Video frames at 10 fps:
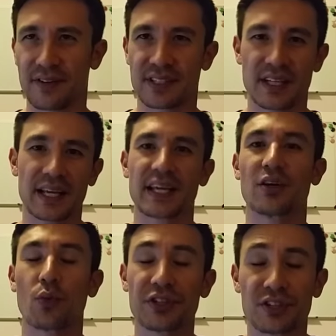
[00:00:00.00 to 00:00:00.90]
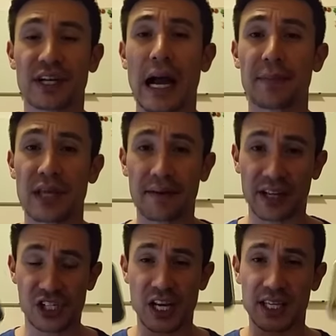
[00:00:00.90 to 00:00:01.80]
it's like in the winter time, you have
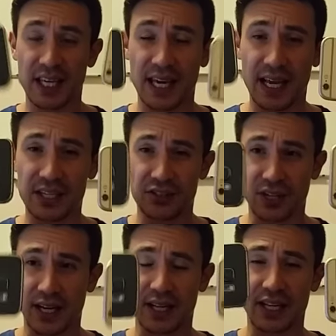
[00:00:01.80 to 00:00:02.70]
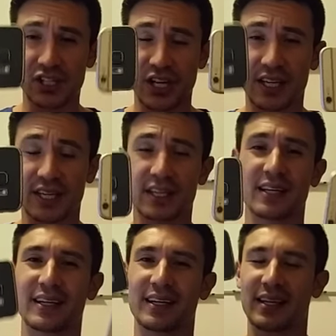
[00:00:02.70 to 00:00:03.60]
like shaky hands and you're kind of like
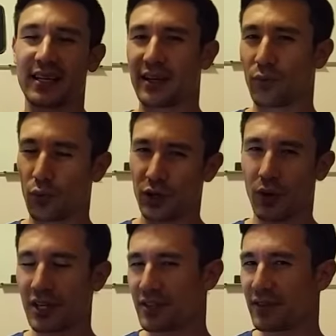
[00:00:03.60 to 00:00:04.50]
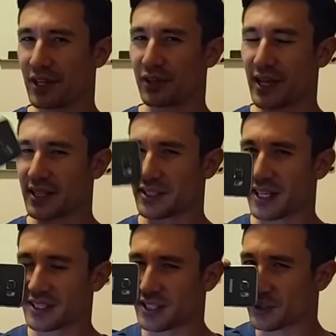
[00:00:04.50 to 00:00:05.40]
shaking. When you watch the video on the
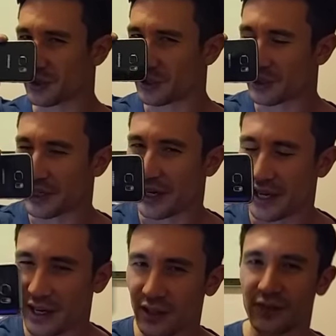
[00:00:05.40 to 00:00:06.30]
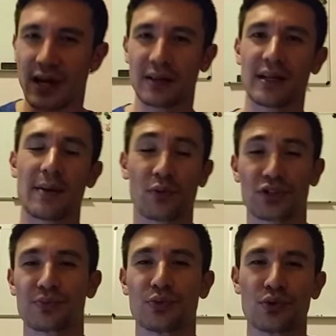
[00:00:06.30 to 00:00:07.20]
S6, it's going to look a hell of a lot more
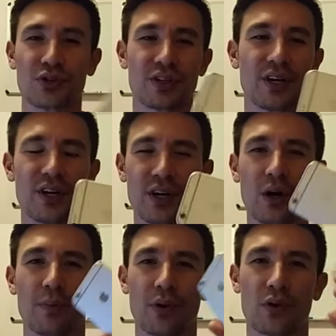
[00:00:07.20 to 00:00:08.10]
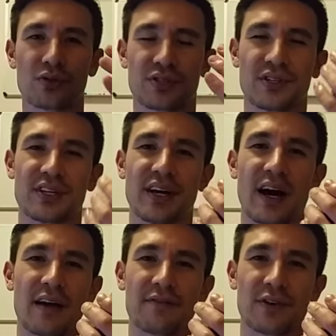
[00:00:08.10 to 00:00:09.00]
smoother opposed to the
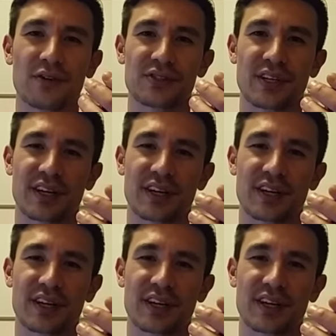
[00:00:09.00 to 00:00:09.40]
iPhone